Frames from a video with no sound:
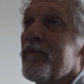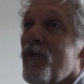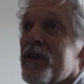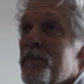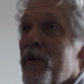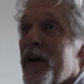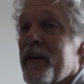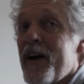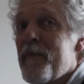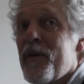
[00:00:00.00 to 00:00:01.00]
Once Upon a
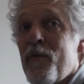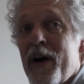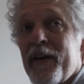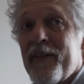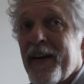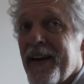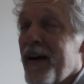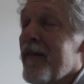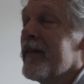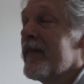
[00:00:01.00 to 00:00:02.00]
Time in the West, I'd
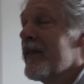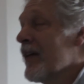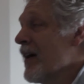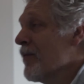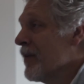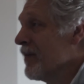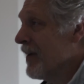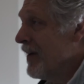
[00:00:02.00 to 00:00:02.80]
love to see that one